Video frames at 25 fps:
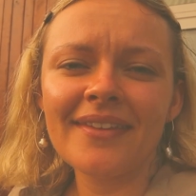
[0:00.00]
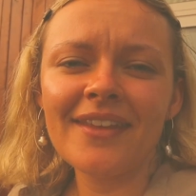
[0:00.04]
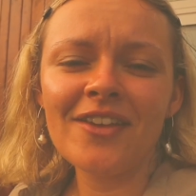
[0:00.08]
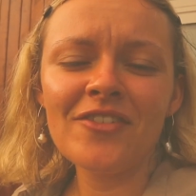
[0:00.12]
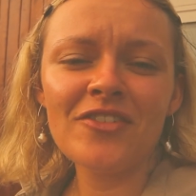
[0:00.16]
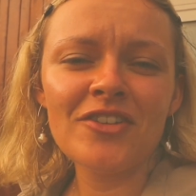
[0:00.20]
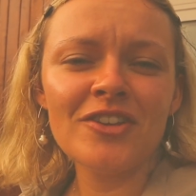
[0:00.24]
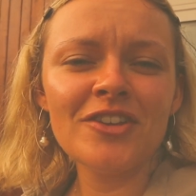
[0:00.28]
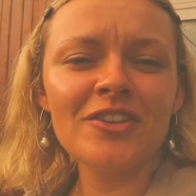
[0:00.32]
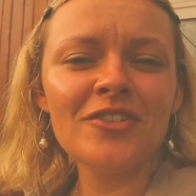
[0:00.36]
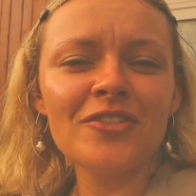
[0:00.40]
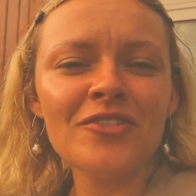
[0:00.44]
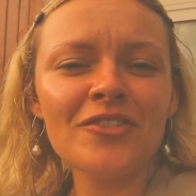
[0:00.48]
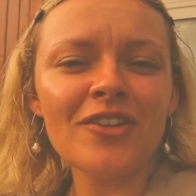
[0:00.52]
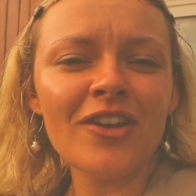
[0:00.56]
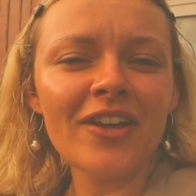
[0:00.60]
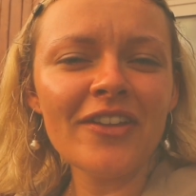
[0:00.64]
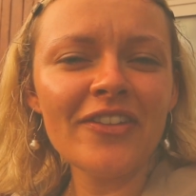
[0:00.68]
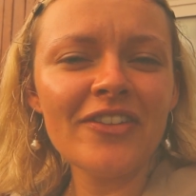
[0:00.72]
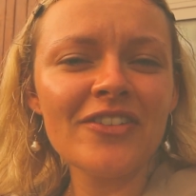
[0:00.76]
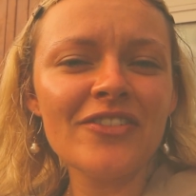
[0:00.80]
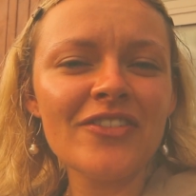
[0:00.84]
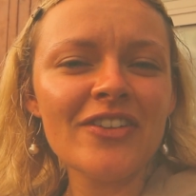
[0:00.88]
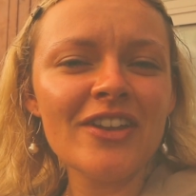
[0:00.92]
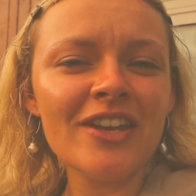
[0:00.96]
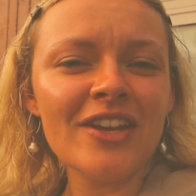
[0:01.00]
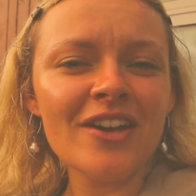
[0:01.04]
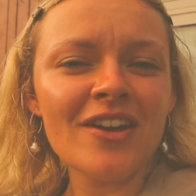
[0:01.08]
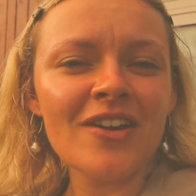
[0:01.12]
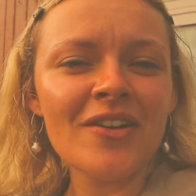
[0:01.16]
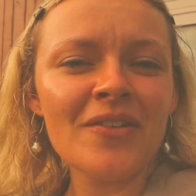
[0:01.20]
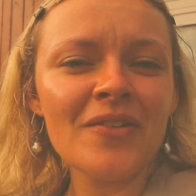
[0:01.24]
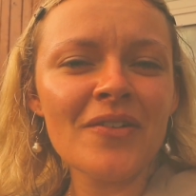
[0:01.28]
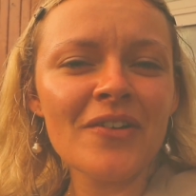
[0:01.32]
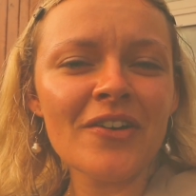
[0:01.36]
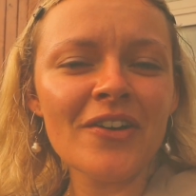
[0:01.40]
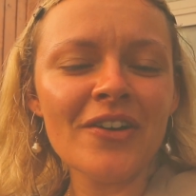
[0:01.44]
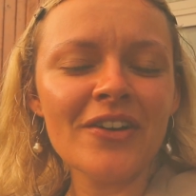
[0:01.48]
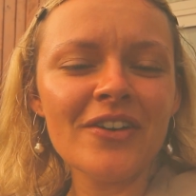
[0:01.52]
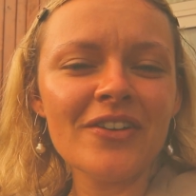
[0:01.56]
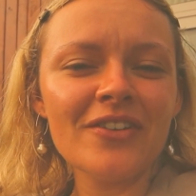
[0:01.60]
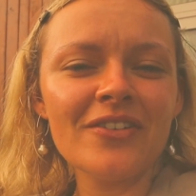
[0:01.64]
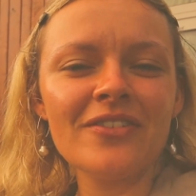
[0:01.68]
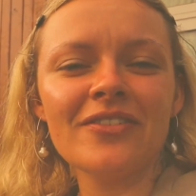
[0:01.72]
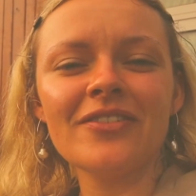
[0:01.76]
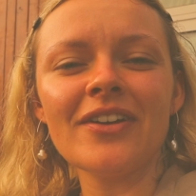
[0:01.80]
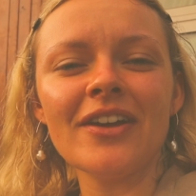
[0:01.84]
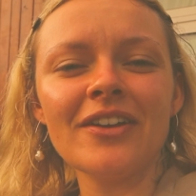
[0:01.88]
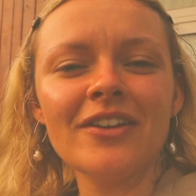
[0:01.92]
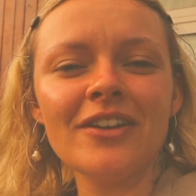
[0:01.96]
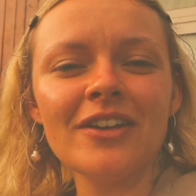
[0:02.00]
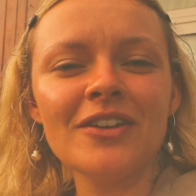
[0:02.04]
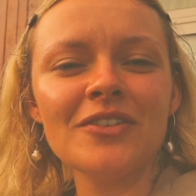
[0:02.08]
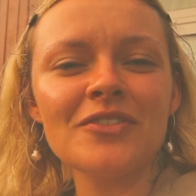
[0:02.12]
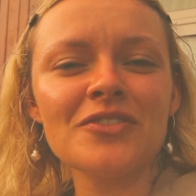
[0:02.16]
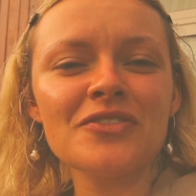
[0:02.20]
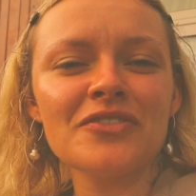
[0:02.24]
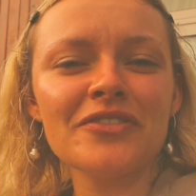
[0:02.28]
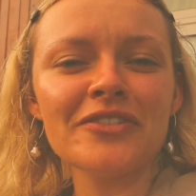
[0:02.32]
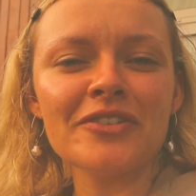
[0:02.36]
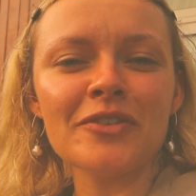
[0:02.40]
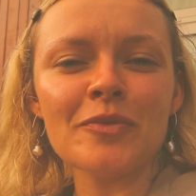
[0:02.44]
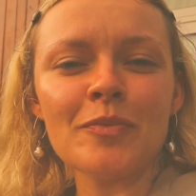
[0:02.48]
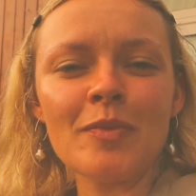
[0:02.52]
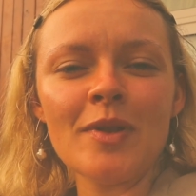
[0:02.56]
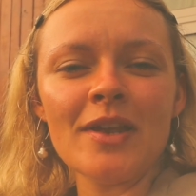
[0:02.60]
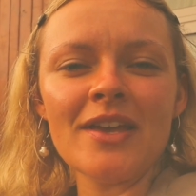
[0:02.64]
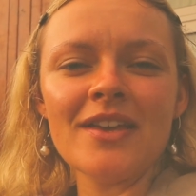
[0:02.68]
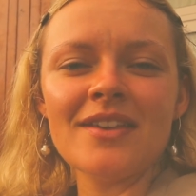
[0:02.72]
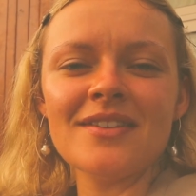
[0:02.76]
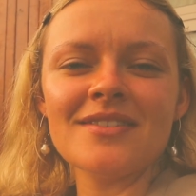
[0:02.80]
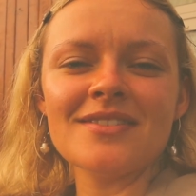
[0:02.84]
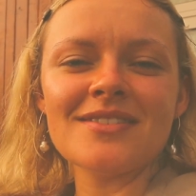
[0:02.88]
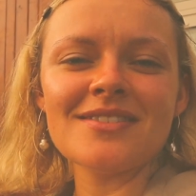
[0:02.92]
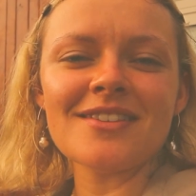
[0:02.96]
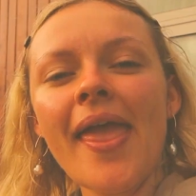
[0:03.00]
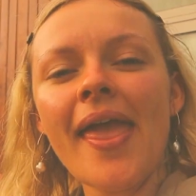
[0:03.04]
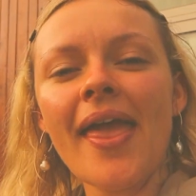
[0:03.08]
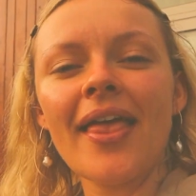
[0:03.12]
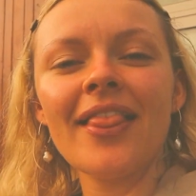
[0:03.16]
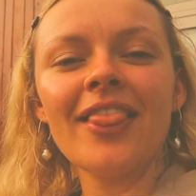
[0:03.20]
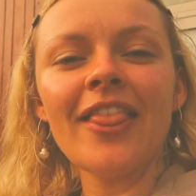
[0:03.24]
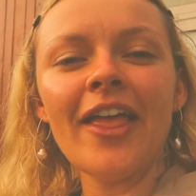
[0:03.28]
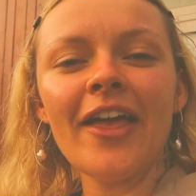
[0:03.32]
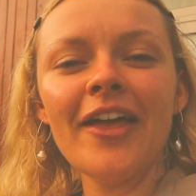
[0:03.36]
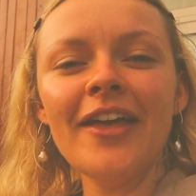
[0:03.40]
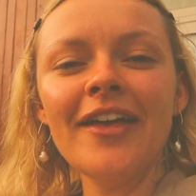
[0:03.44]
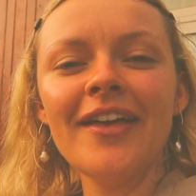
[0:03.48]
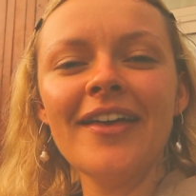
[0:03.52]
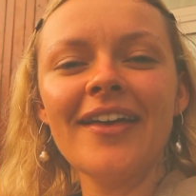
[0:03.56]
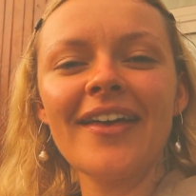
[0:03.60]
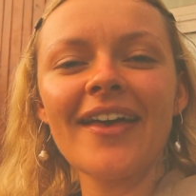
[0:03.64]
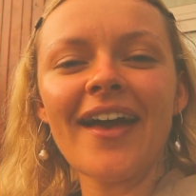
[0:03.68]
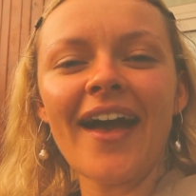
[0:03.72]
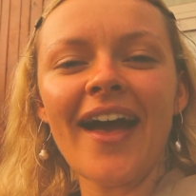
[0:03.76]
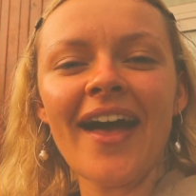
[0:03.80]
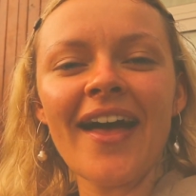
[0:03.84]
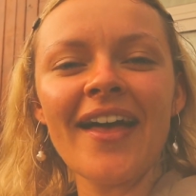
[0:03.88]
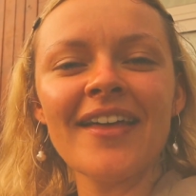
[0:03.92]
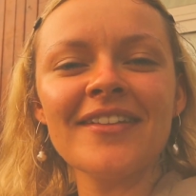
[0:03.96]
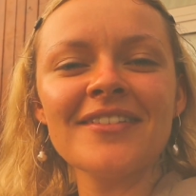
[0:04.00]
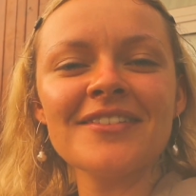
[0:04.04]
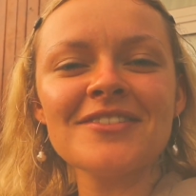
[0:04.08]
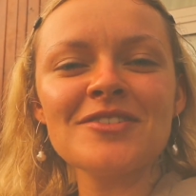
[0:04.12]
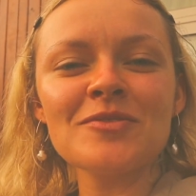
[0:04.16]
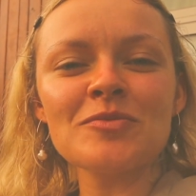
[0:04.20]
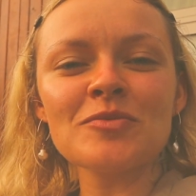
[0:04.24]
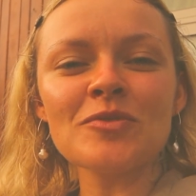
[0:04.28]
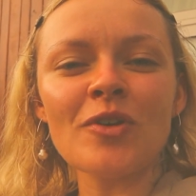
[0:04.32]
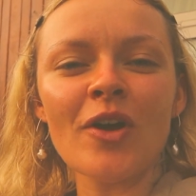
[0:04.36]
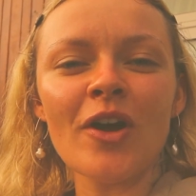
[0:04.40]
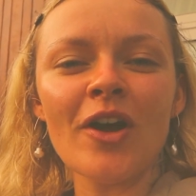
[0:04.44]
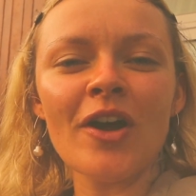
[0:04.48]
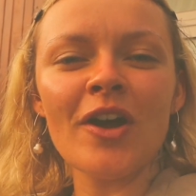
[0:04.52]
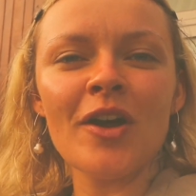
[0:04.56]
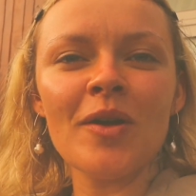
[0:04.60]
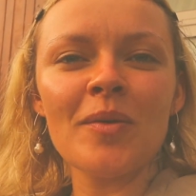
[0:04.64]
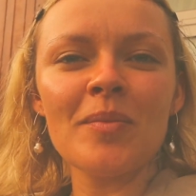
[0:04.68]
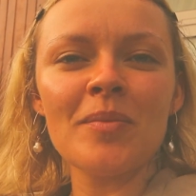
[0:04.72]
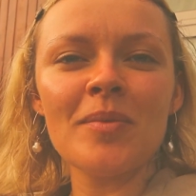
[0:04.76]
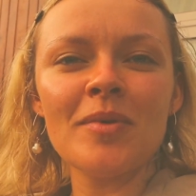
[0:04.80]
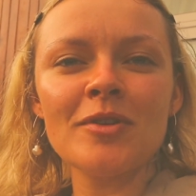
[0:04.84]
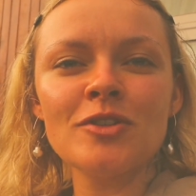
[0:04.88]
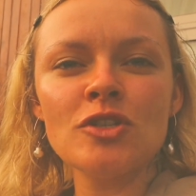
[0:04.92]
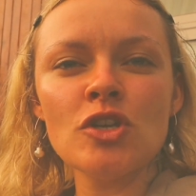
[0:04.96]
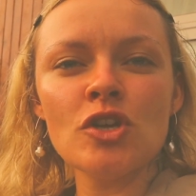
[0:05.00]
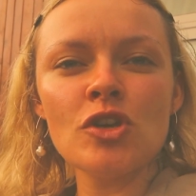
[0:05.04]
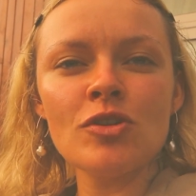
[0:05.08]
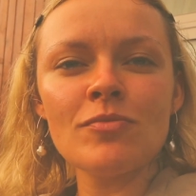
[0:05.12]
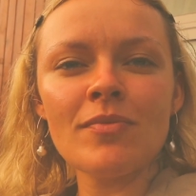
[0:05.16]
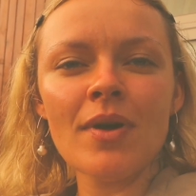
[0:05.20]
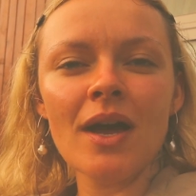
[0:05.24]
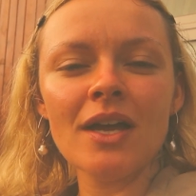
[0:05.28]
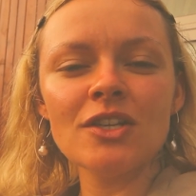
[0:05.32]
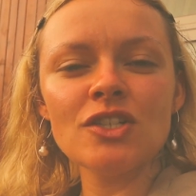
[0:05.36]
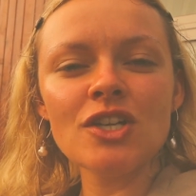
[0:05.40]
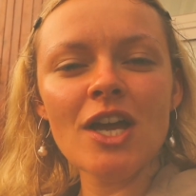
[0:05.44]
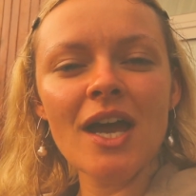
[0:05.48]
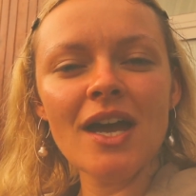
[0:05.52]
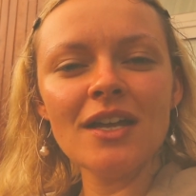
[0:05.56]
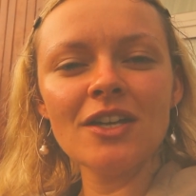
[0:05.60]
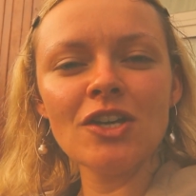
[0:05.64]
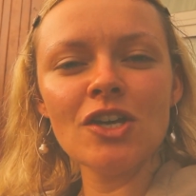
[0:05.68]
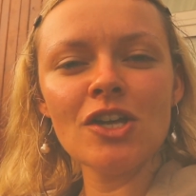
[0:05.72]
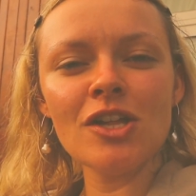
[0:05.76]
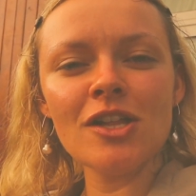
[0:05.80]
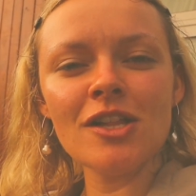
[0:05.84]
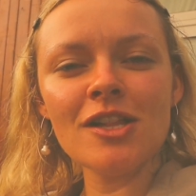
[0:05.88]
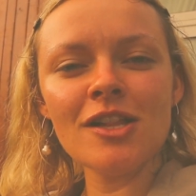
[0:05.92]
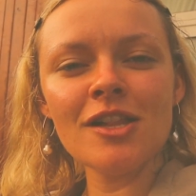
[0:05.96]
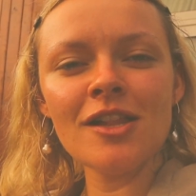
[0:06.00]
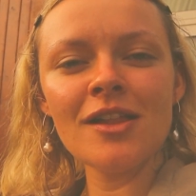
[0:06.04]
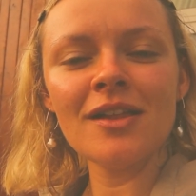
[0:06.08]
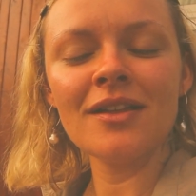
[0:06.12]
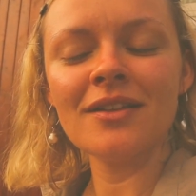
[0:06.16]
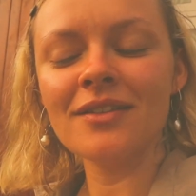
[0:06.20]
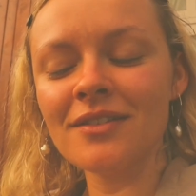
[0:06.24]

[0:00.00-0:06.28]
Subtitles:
If you do like this video or you found it useful, please like and subscribe to my channel.